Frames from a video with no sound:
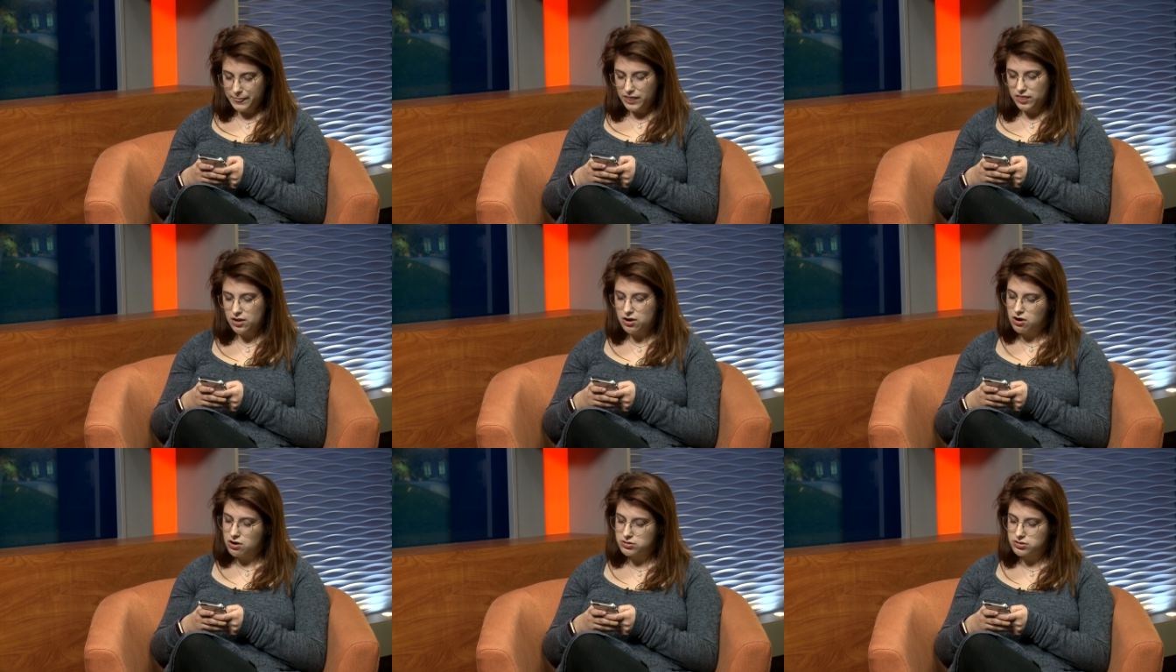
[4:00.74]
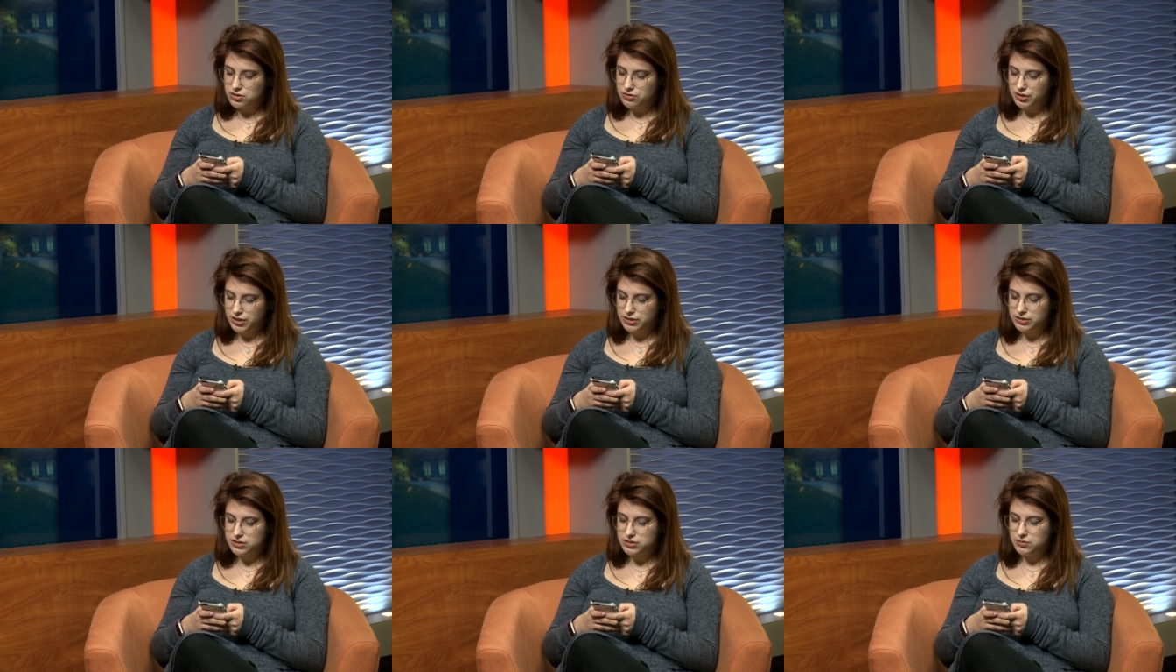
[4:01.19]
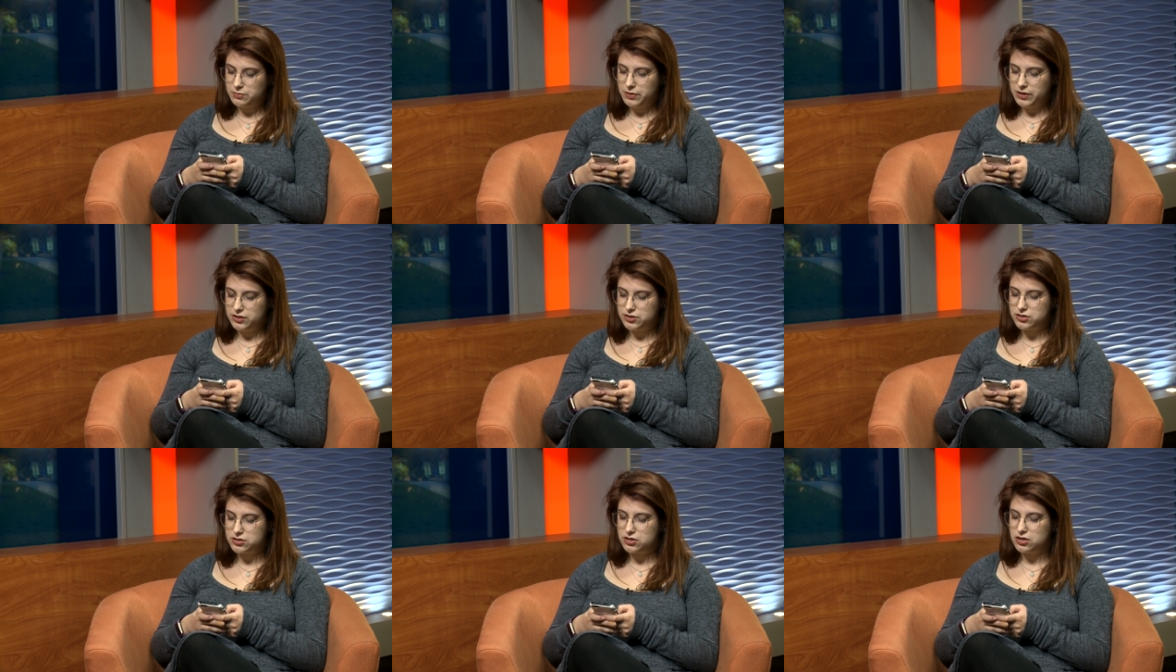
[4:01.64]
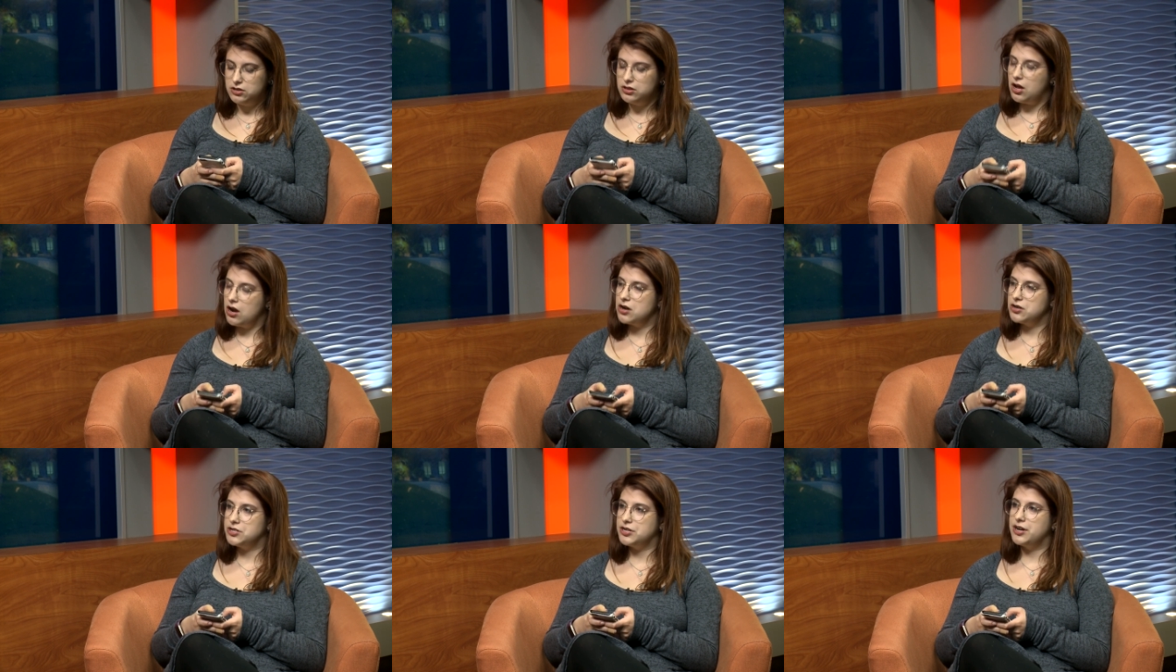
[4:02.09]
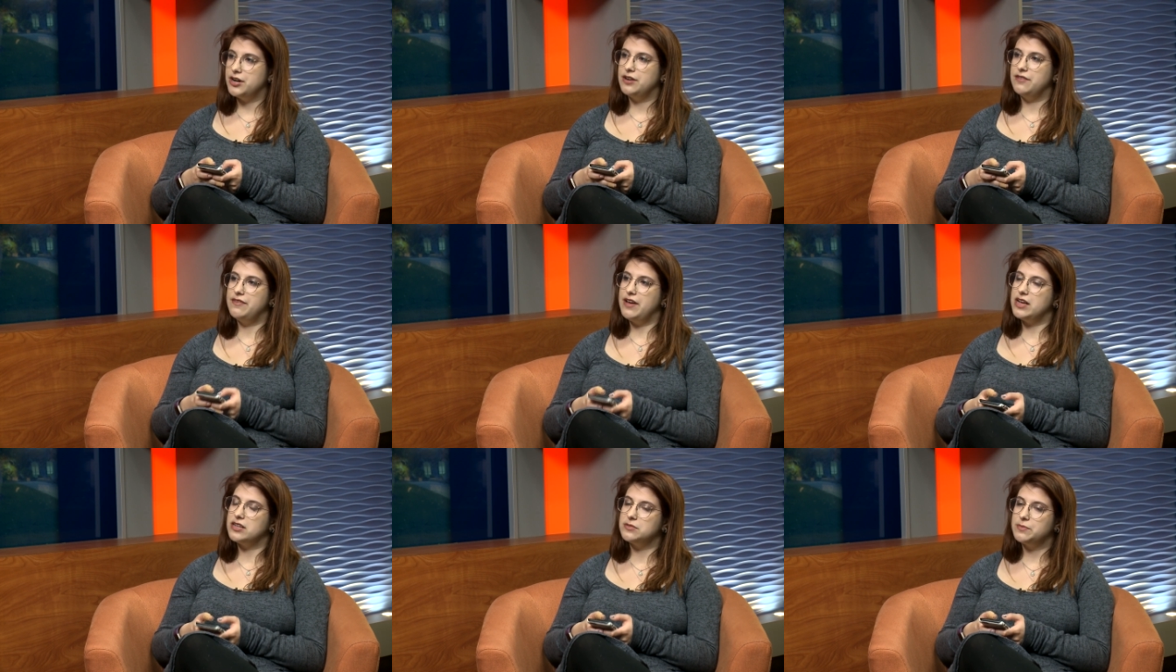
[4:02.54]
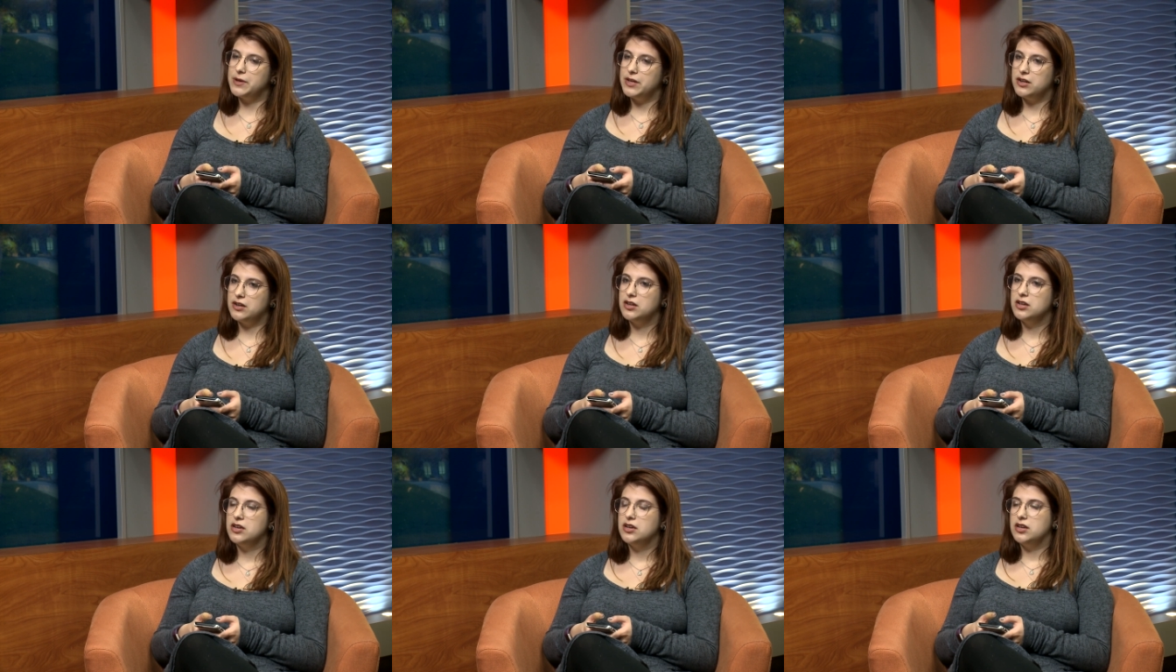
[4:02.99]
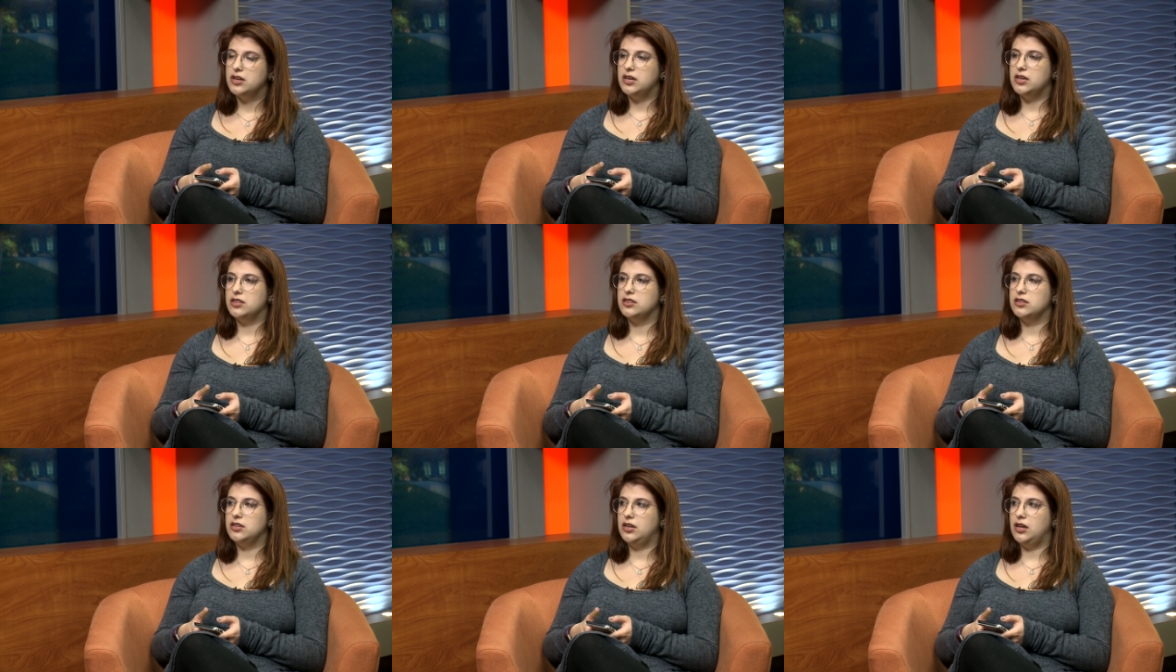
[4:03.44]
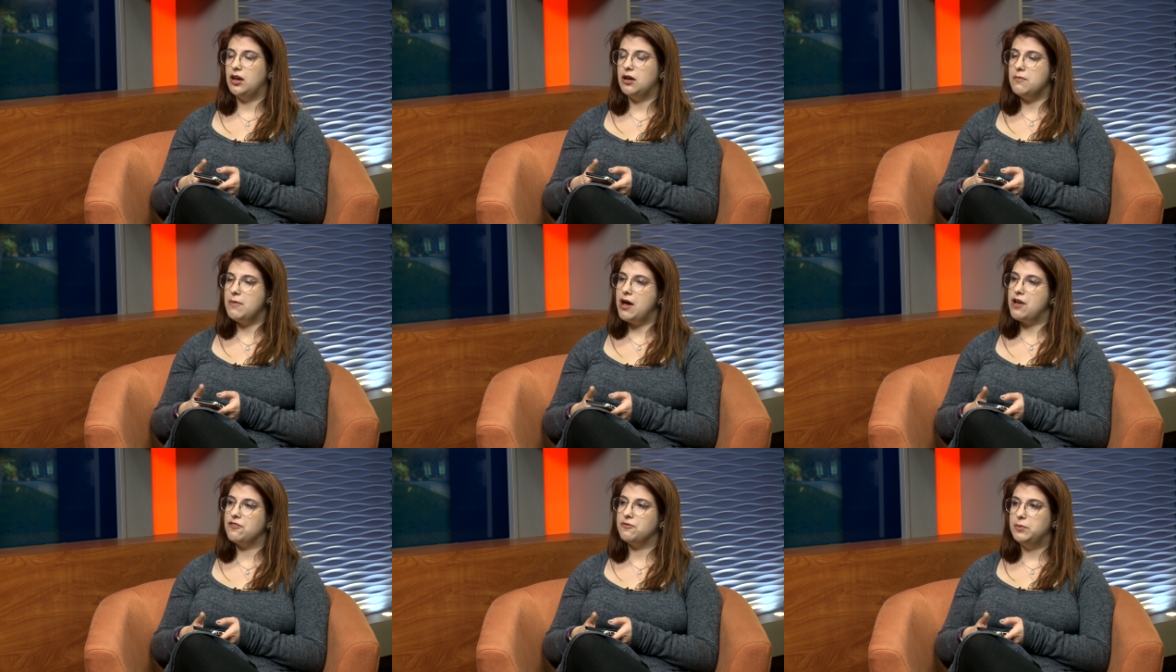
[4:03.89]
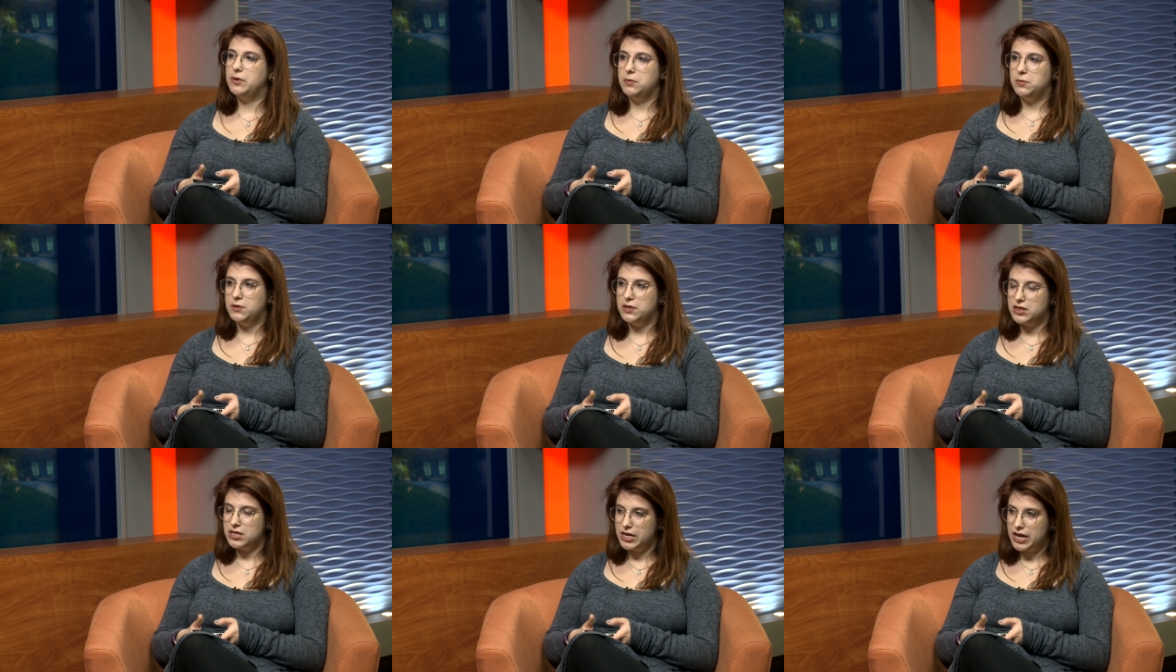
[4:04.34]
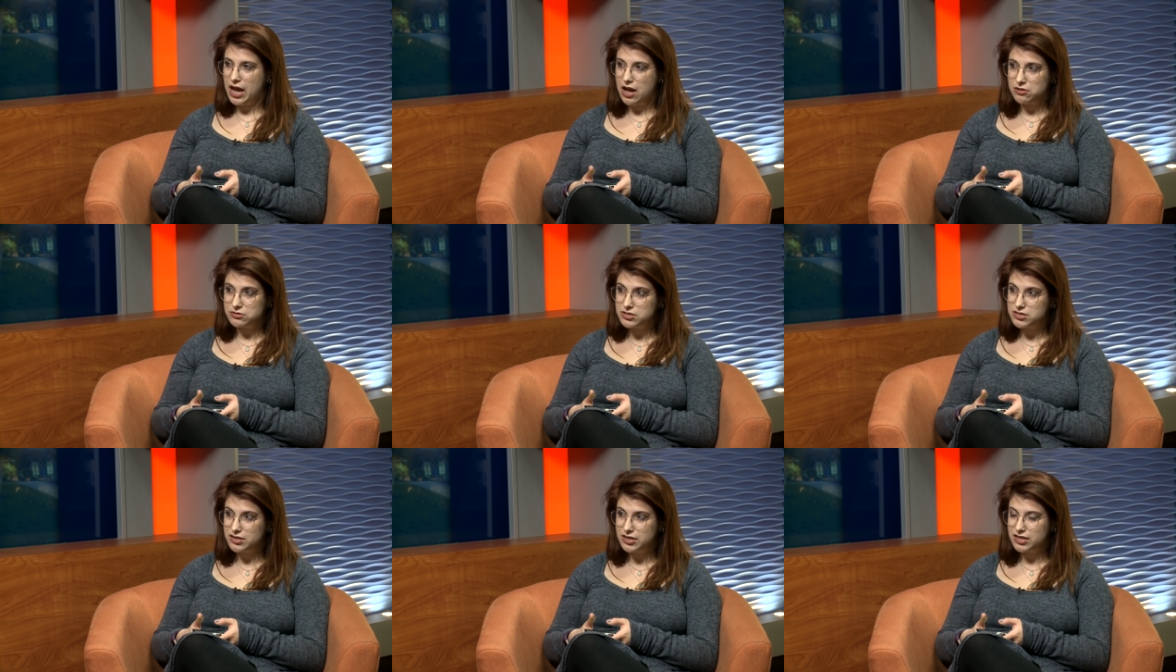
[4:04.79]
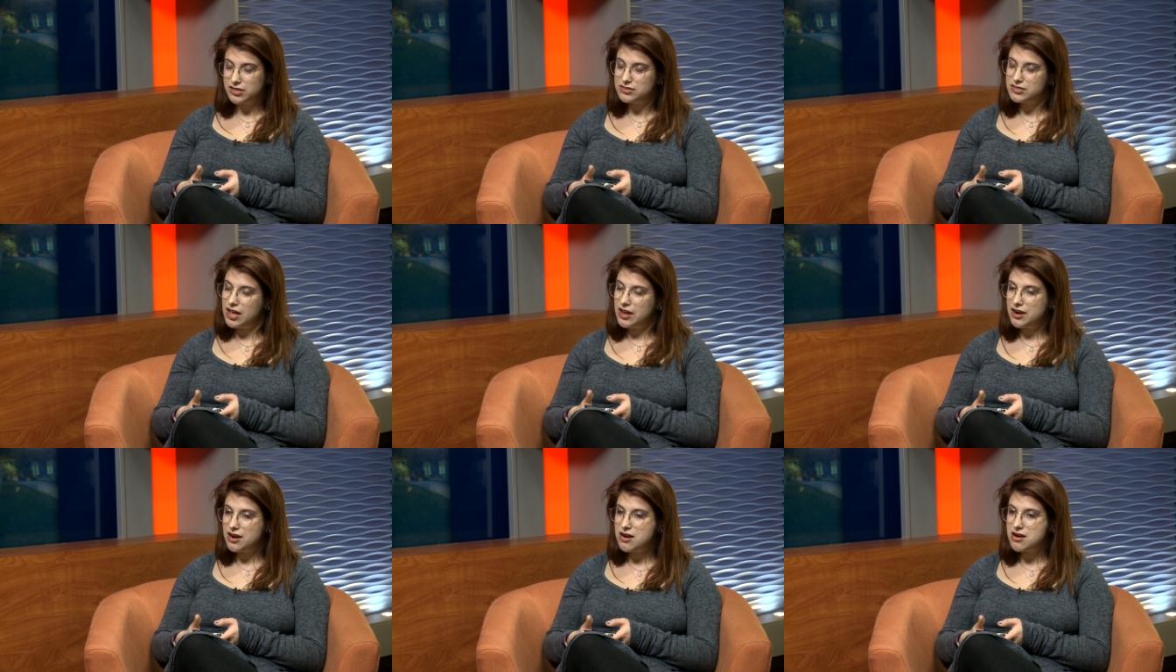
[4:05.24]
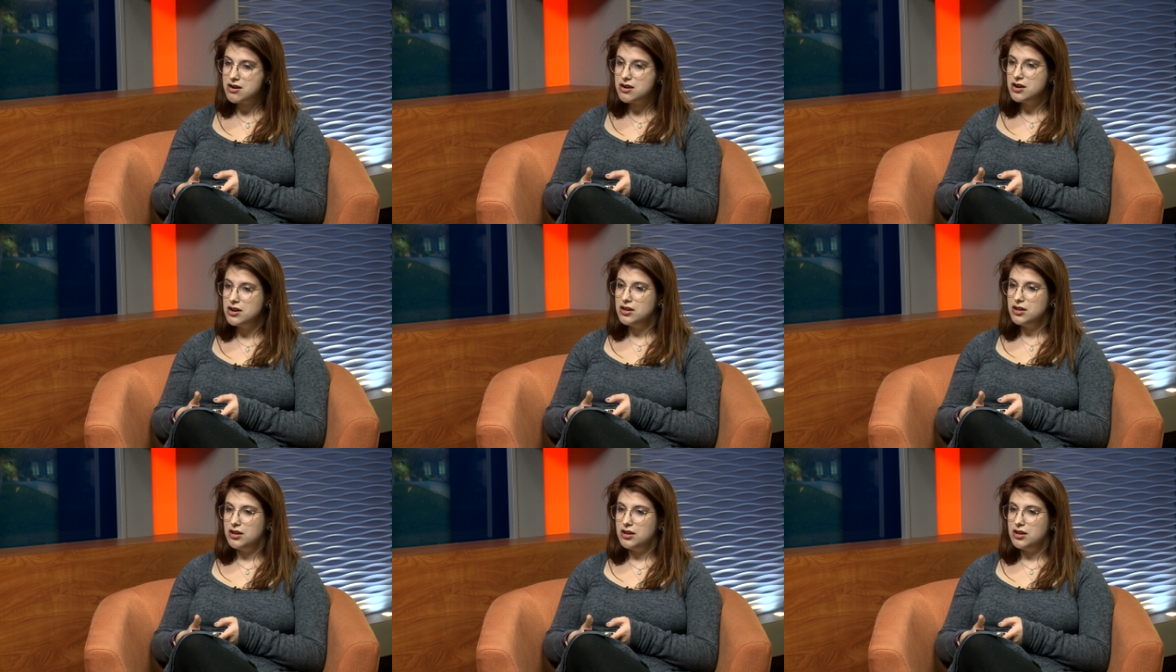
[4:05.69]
there also needs to be just a larger investment in the amount of people at the counseling center.